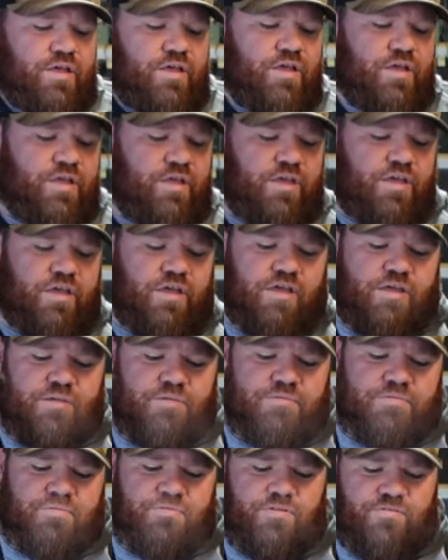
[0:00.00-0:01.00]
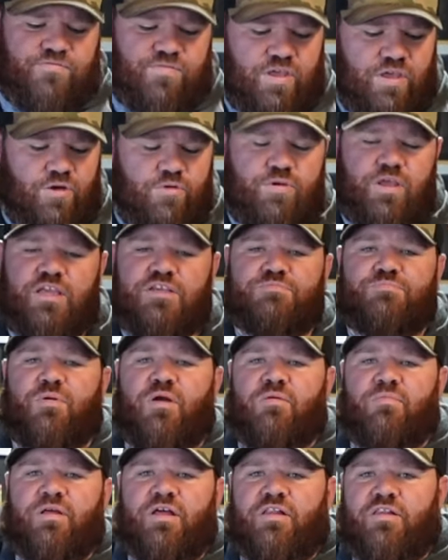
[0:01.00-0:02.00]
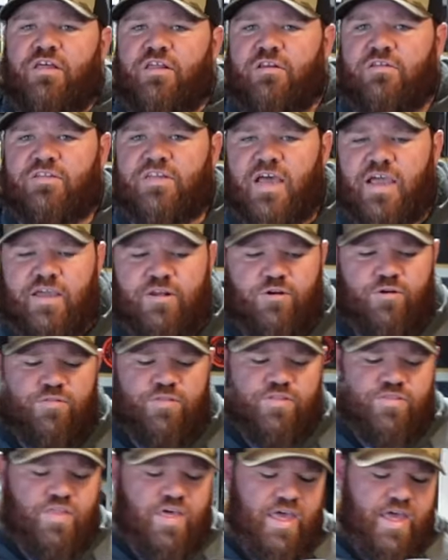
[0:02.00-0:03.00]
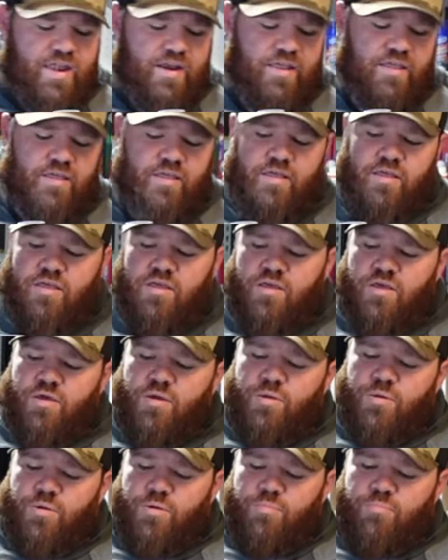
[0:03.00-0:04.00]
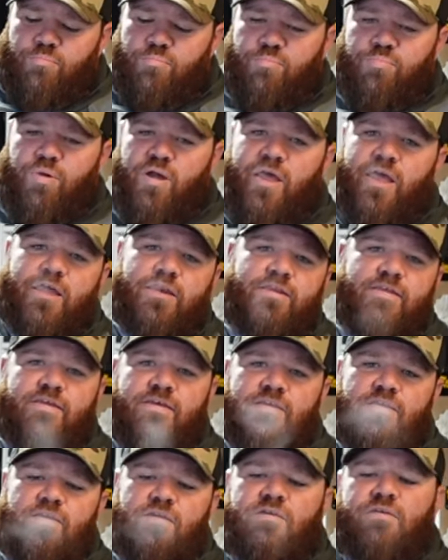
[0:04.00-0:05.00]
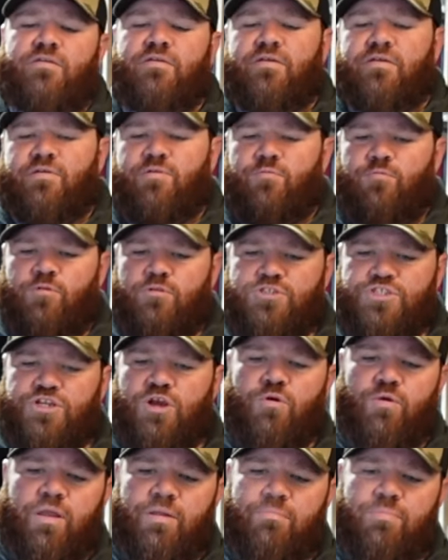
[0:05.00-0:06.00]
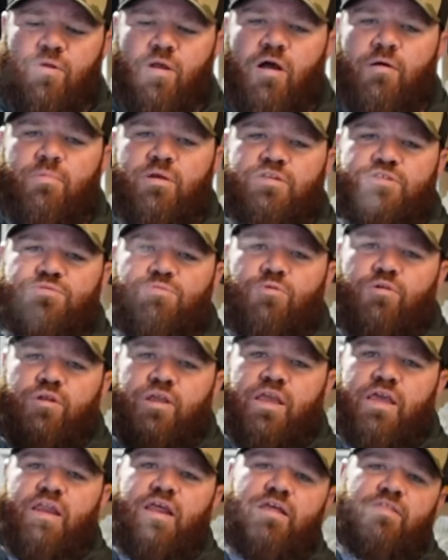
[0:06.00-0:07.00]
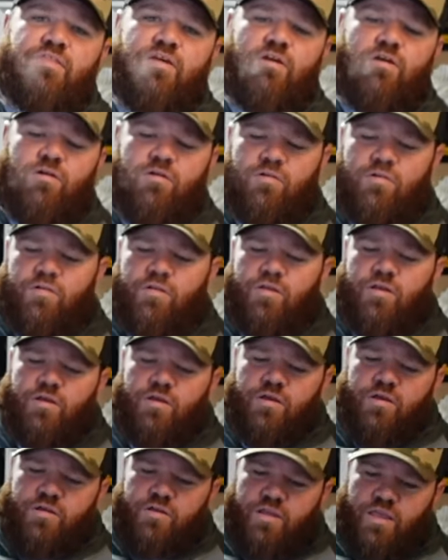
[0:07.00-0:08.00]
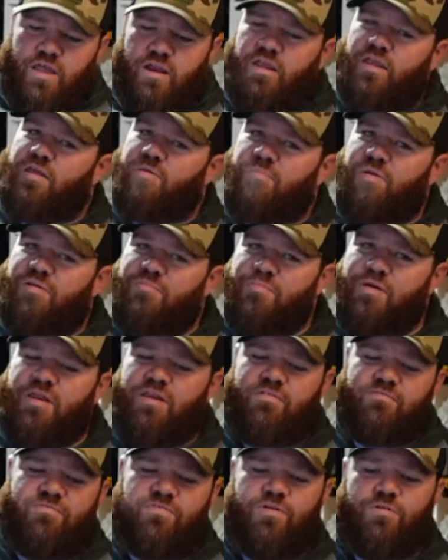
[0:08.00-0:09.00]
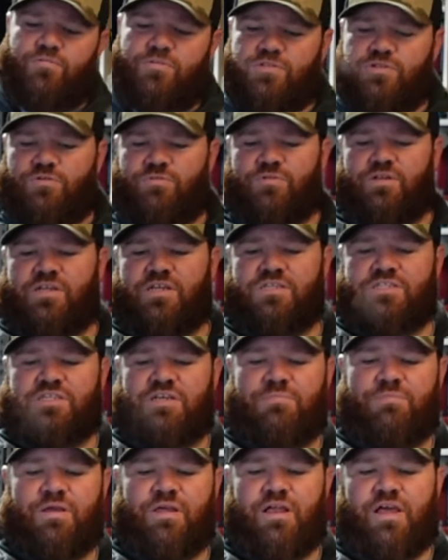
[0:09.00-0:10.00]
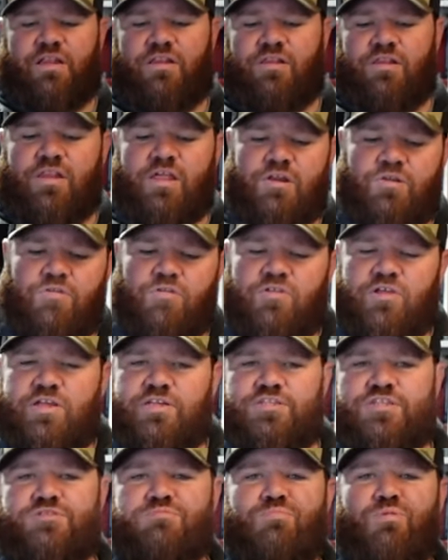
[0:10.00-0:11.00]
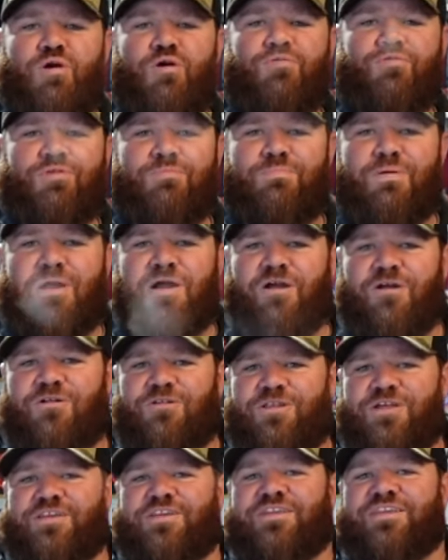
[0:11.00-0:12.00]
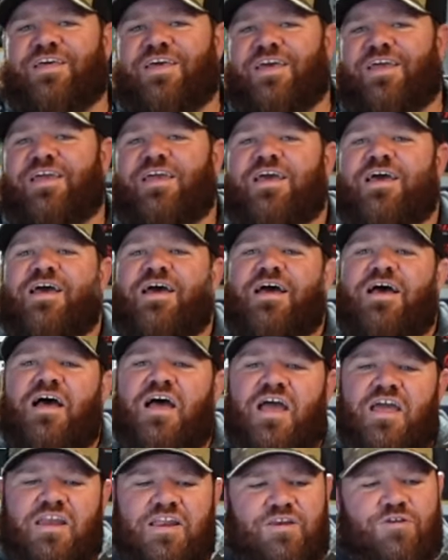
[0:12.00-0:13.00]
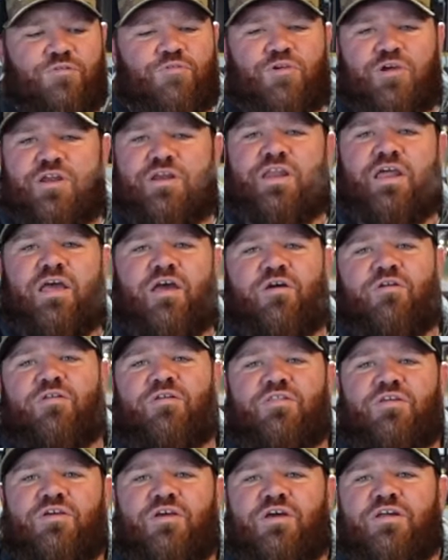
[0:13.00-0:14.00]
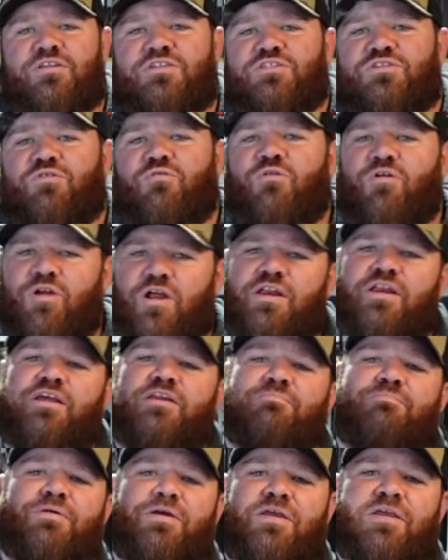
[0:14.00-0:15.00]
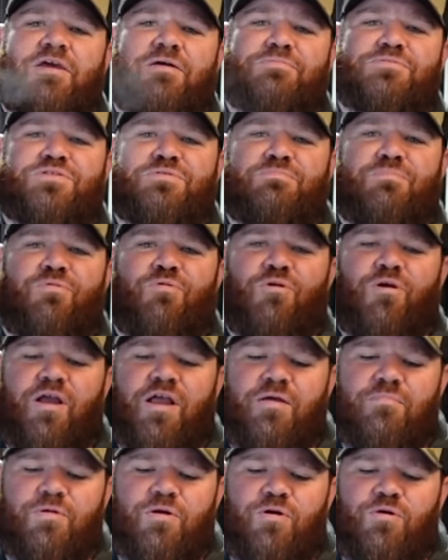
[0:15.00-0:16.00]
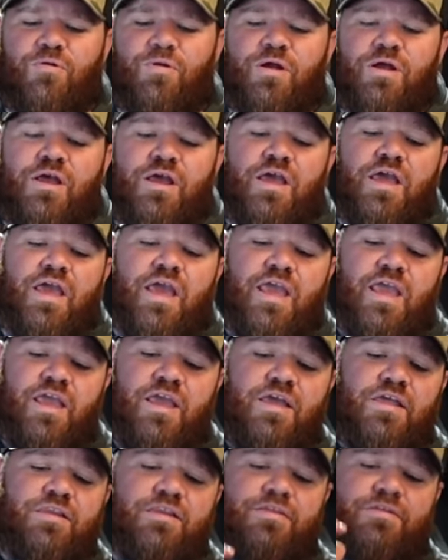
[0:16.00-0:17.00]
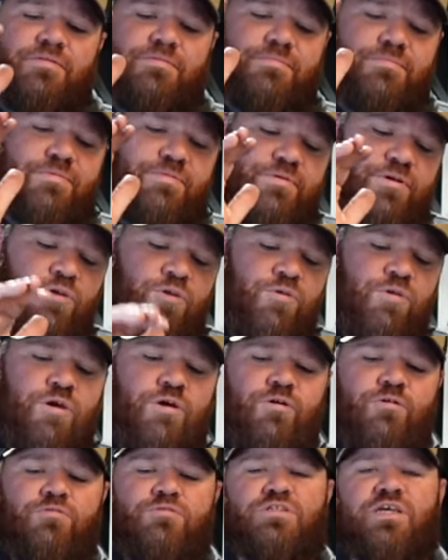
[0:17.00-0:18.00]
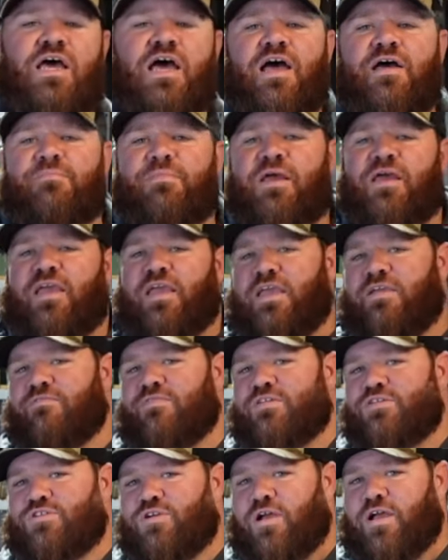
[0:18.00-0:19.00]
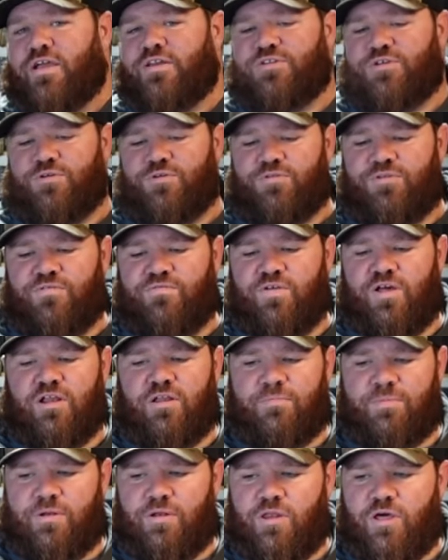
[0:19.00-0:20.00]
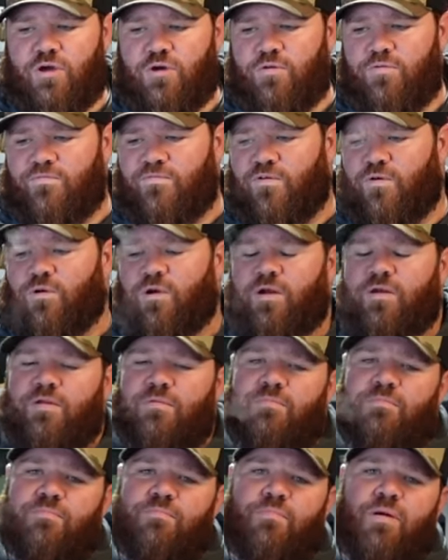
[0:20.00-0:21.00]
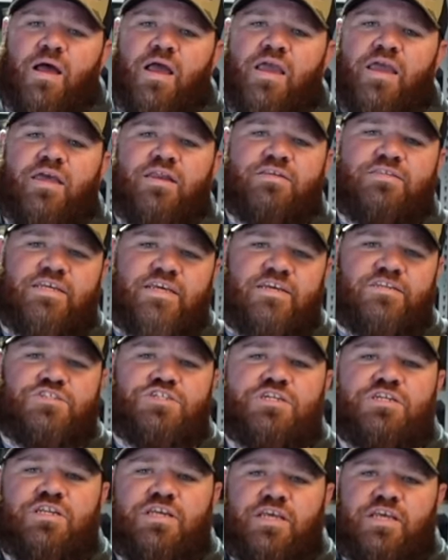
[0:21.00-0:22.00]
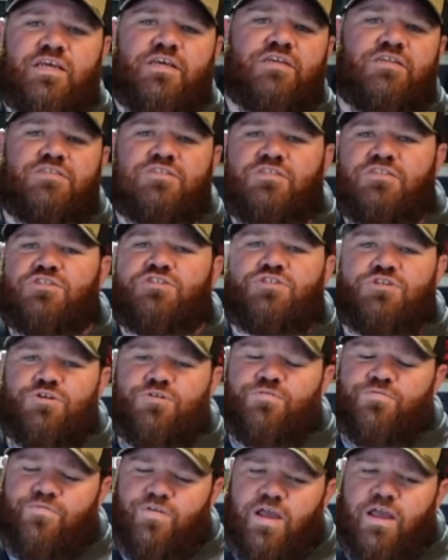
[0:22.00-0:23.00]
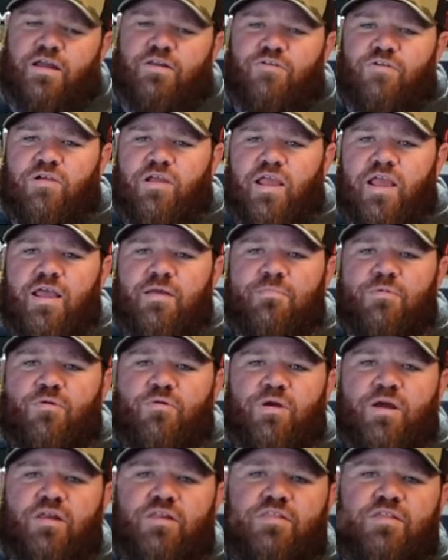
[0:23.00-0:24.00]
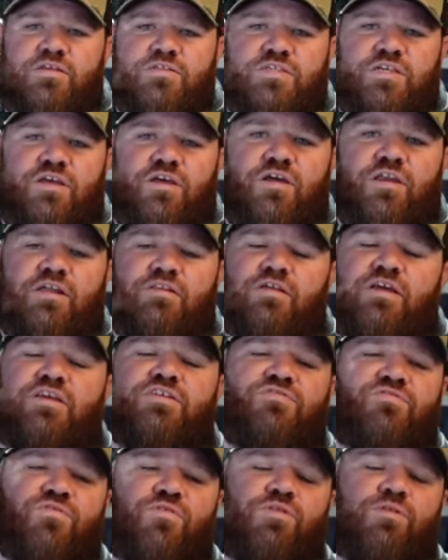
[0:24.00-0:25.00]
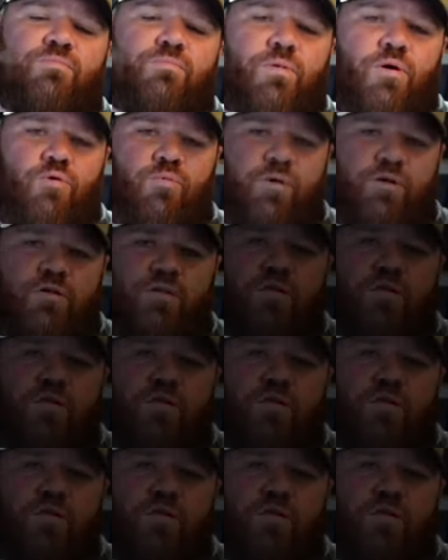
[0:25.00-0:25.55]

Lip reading: The Fiocchi's probably a little tighter than that, but we're showing promise. We're getting there. Got to give me a minute, folks, on this. I mean, I literally just broke the barrel in today. I need to run down to the gun store, and I need to pick up some more ammo. And who knows, I may even try to develop a load for it. My intention is to shoot factory ammo out of this gun, at least for the moment.